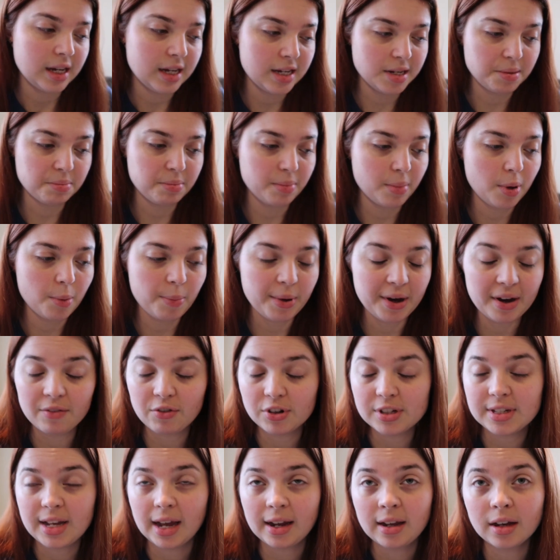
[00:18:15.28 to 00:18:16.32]
about
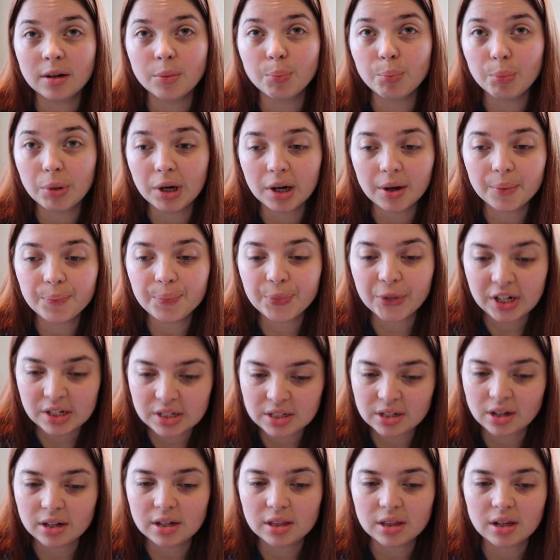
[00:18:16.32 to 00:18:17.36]
every second, but I
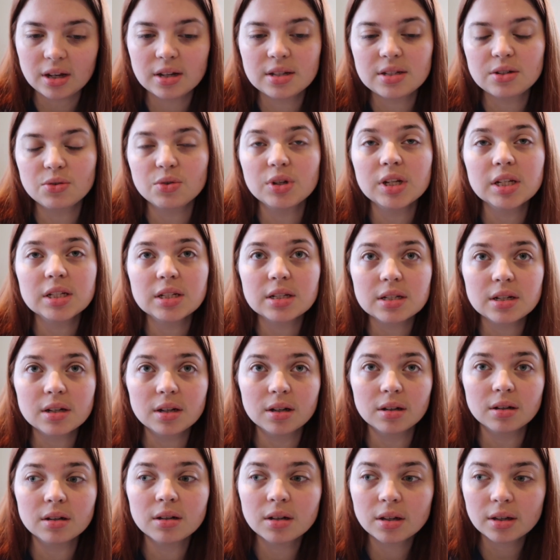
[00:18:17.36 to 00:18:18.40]
decided that I still needed
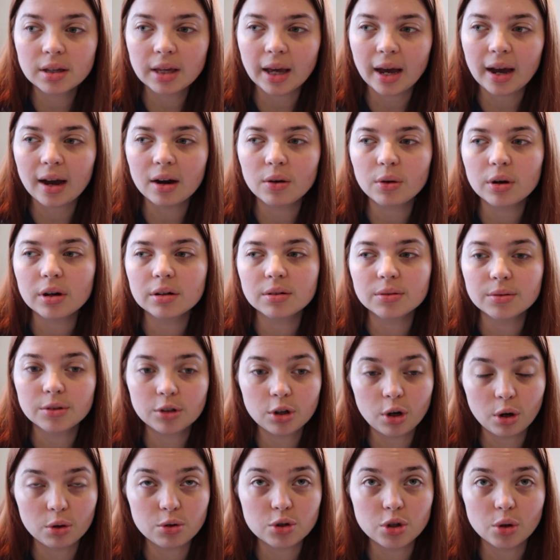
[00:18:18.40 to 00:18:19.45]
to get out and
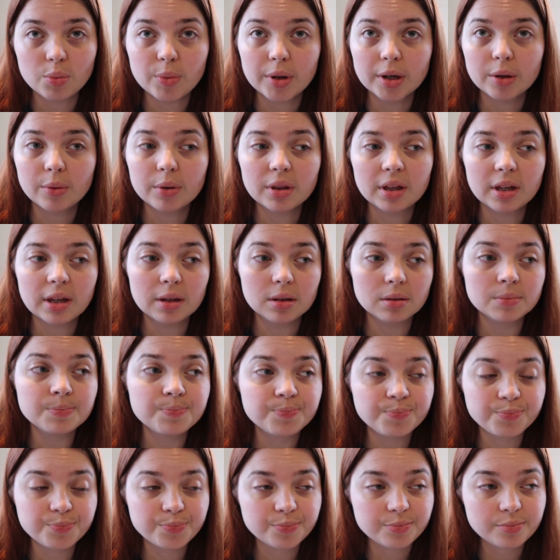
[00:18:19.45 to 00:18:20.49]
go shopping with Ian.
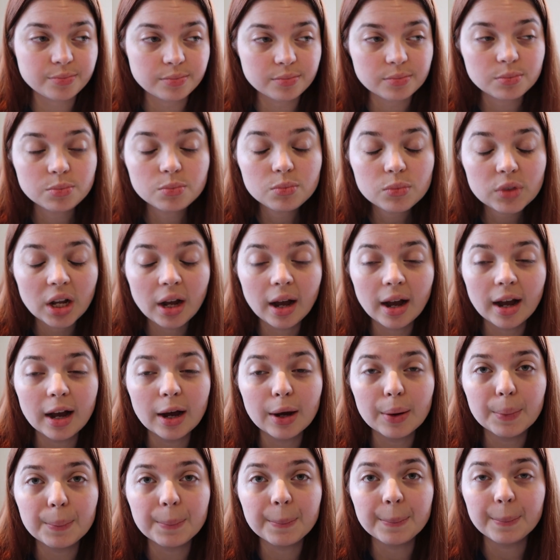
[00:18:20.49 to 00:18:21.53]

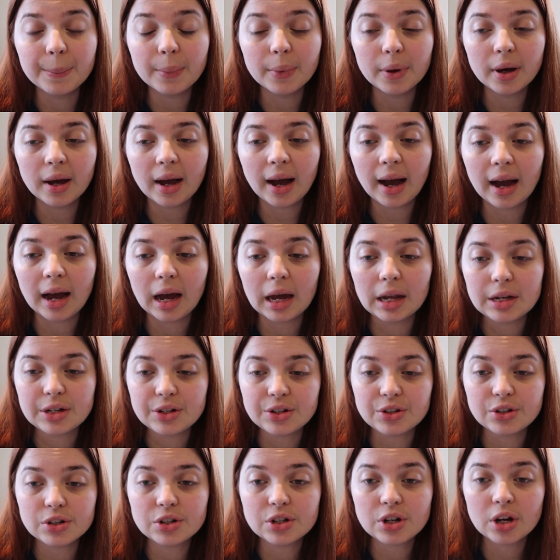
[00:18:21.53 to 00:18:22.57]

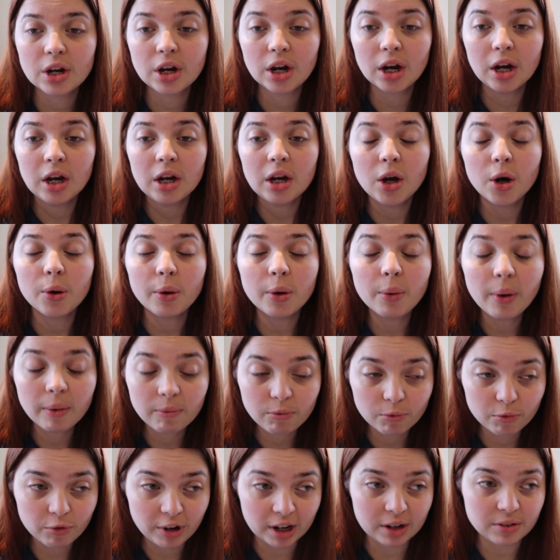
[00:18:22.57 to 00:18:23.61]
And we
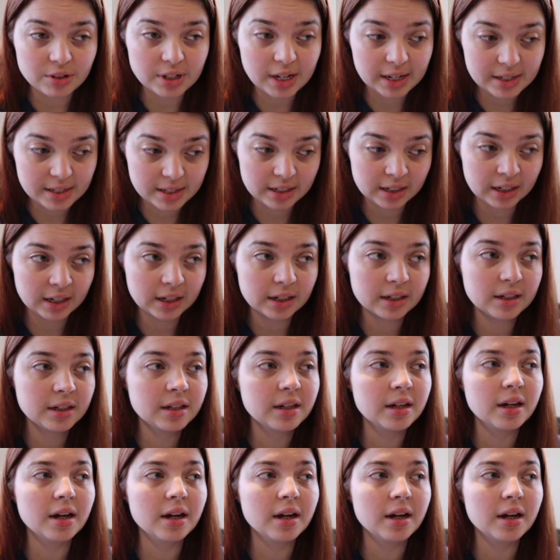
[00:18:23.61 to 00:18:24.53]
went round Asda,